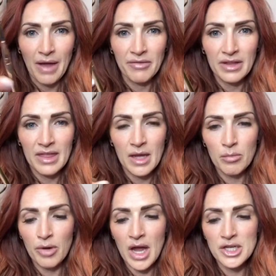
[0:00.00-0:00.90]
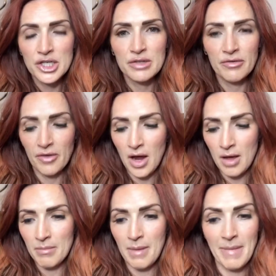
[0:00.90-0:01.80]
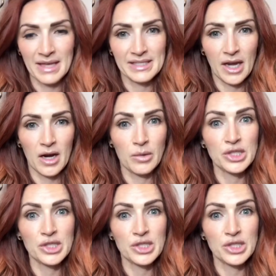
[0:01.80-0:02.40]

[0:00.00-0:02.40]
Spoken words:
everything brush from Mascara,